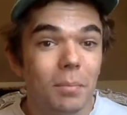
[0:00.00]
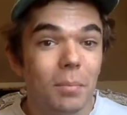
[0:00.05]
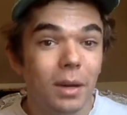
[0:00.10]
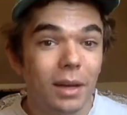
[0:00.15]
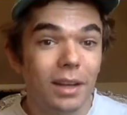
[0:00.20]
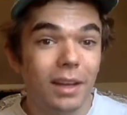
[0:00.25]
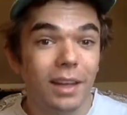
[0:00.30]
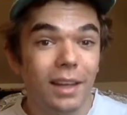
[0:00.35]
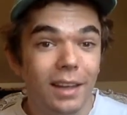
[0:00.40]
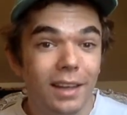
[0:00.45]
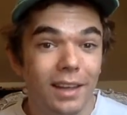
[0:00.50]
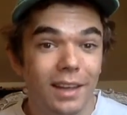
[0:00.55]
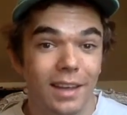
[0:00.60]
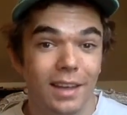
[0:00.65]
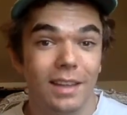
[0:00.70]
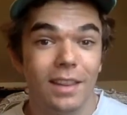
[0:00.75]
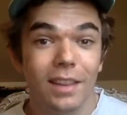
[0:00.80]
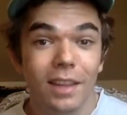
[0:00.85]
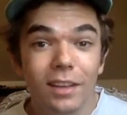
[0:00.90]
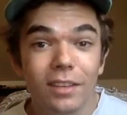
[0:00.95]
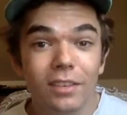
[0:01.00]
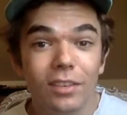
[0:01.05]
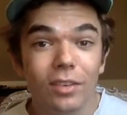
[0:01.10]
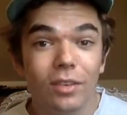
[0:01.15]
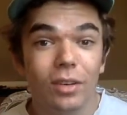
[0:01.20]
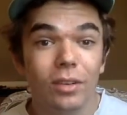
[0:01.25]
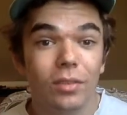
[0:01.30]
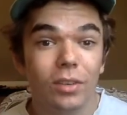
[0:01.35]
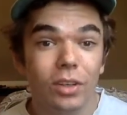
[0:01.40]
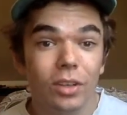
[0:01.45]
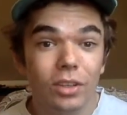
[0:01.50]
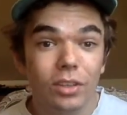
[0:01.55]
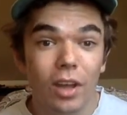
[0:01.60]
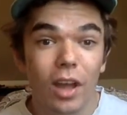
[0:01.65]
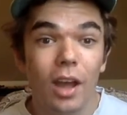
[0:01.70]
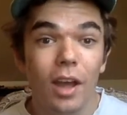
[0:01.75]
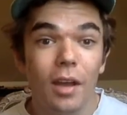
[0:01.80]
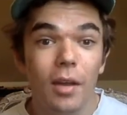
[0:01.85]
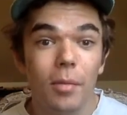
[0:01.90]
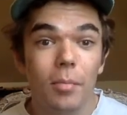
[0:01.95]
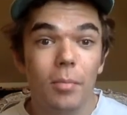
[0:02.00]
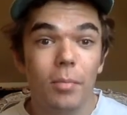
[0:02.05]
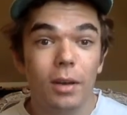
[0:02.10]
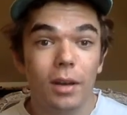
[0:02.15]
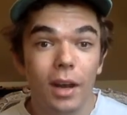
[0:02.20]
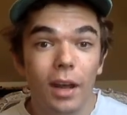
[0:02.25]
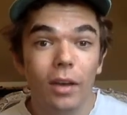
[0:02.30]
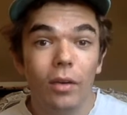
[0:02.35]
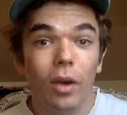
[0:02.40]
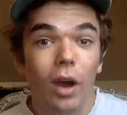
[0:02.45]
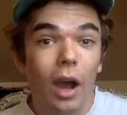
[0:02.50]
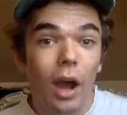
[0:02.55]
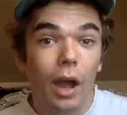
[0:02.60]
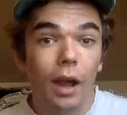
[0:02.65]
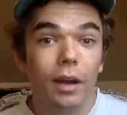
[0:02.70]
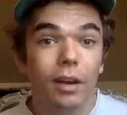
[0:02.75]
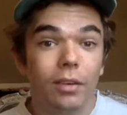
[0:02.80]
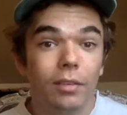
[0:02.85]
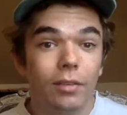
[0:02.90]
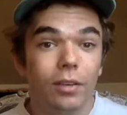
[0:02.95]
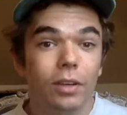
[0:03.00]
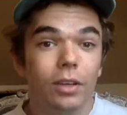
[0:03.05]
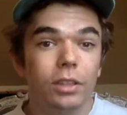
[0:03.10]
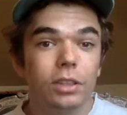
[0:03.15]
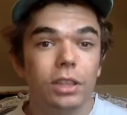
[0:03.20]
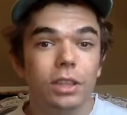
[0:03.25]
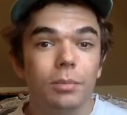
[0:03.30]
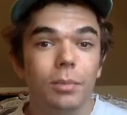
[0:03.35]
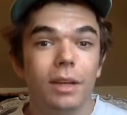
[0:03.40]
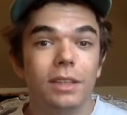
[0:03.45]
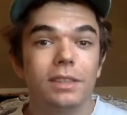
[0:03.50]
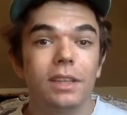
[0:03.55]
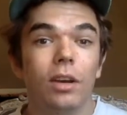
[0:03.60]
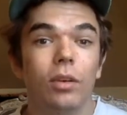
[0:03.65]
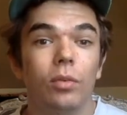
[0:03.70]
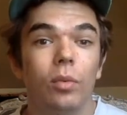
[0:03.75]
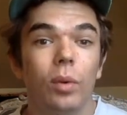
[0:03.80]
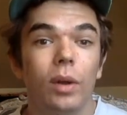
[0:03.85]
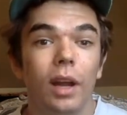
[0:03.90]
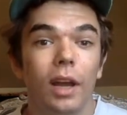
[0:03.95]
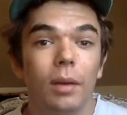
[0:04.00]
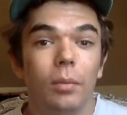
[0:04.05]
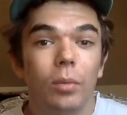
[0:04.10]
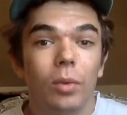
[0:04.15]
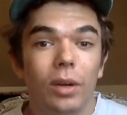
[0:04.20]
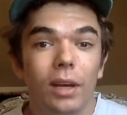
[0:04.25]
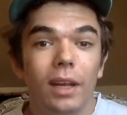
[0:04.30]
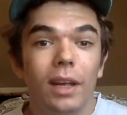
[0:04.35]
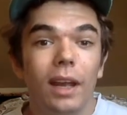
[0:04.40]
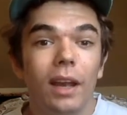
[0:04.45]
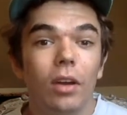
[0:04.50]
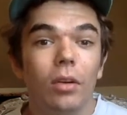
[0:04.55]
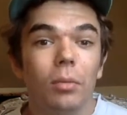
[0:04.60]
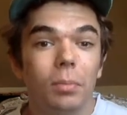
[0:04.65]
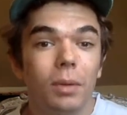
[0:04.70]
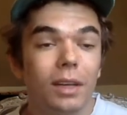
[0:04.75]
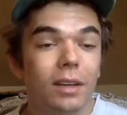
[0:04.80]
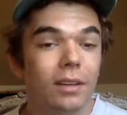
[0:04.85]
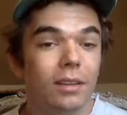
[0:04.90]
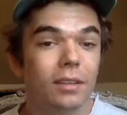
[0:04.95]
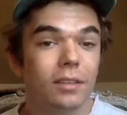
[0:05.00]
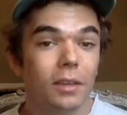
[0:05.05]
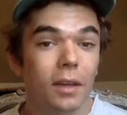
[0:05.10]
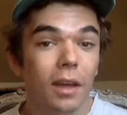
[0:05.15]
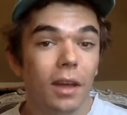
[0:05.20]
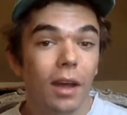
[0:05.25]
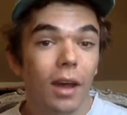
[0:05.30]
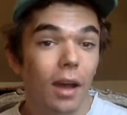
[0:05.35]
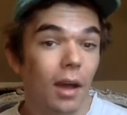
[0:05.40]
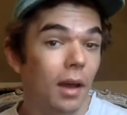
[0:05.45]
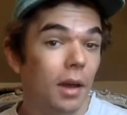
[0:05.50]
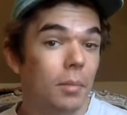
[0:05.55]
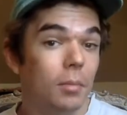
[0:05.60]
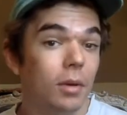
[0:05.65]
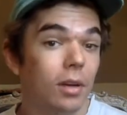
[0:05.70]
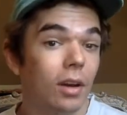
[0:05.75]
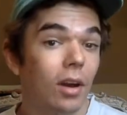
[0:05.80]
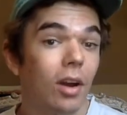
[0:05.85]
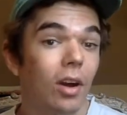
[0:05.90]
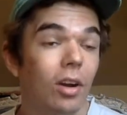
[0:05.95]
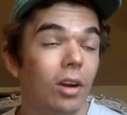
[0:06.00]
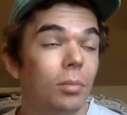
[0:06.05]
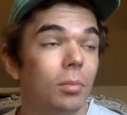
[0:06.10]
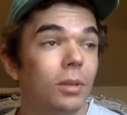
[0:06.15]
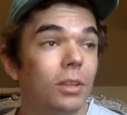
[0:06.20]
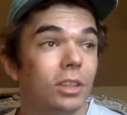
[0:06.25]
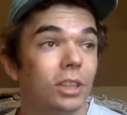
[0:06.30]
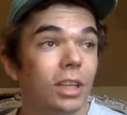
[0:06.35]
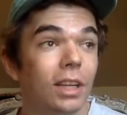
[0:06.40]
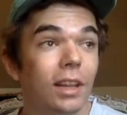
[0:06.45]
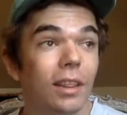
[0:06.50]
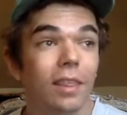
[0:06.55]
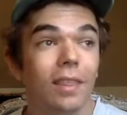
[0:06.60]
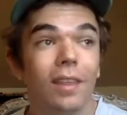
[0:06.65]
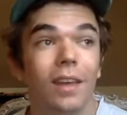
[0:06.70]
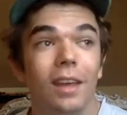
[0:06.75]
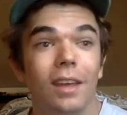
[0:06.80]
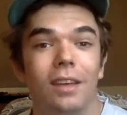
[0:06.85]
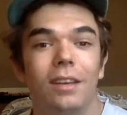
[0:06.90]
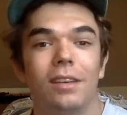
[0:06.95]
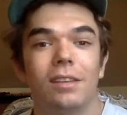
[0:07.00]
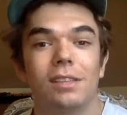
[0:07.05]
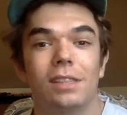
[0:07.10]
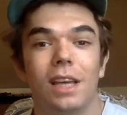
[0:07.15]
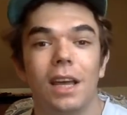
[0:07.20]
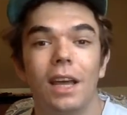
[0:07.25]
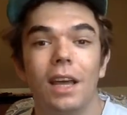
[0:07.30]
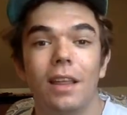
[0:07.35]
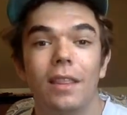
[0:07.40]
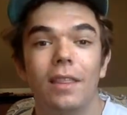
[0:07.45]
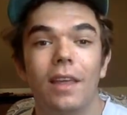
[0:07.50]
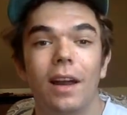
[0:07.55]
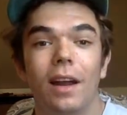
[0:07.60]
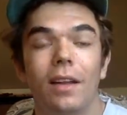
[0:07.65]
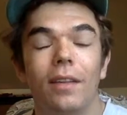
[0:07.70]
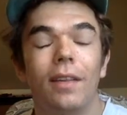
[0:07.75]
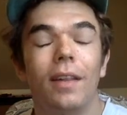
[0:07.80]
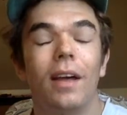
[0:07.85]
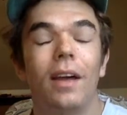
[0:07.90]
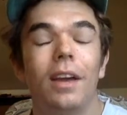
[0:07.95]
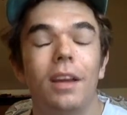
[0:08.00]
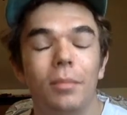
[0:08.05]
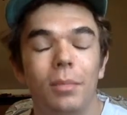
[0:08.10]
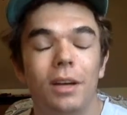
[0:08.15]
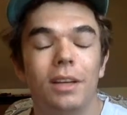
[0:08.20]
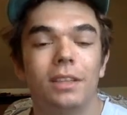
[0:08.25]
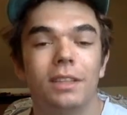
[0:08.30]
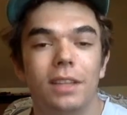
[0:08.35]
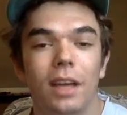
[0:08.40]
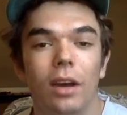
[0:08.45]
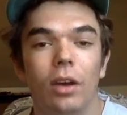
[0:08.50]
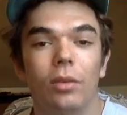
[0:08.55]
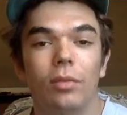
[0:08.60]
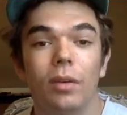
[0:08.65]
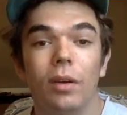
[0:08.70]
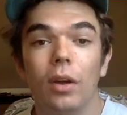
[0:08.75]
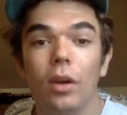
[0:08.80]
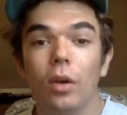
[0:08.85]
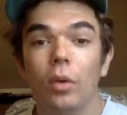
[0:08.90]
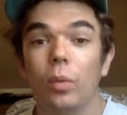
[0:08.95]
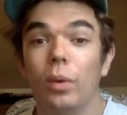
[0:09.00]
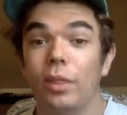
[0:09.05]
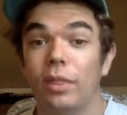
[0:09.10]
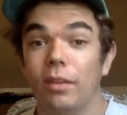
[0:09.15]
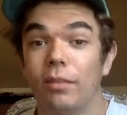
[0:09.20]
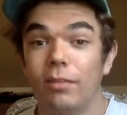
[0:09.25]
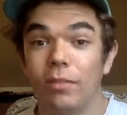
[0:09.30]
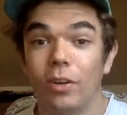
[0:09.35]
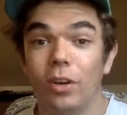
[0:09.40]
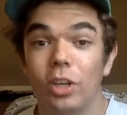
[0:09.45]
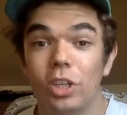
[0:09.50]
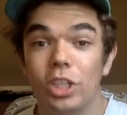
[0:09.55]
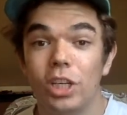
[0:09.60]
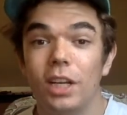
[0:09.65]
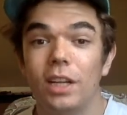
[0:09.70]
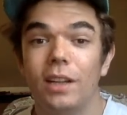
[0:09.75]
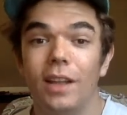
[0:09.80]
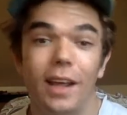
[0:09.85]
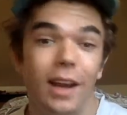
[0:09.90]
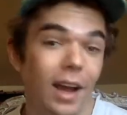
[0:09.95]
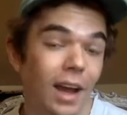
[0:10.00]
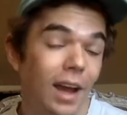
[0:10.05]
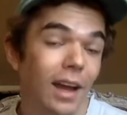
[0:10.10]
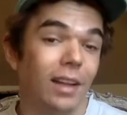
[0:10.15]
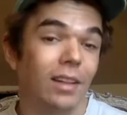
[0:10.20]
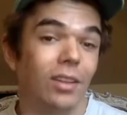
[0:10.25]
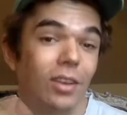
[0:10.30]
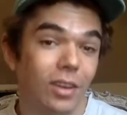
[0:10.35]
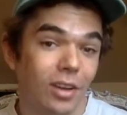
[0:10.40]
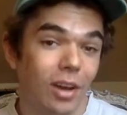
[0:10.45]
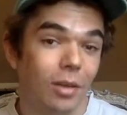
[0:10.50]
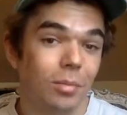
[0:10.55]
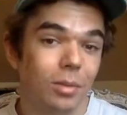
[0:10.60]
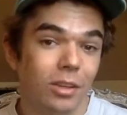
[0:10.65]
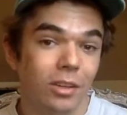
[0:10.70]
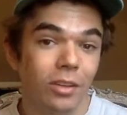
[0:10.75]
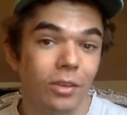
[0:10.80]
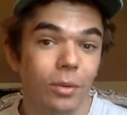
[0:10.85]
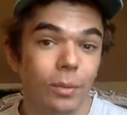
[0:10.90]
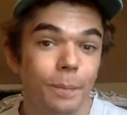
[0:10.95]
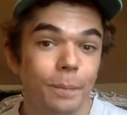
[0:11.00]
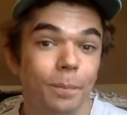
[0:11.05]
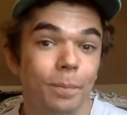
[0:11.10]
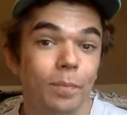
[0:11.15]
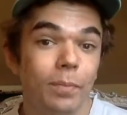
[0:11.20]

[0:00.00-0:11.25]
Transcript: But in this universe, I'm now a higher version of myself when I'm working out because I'm accomplishing things that align myself with the version that I look up to.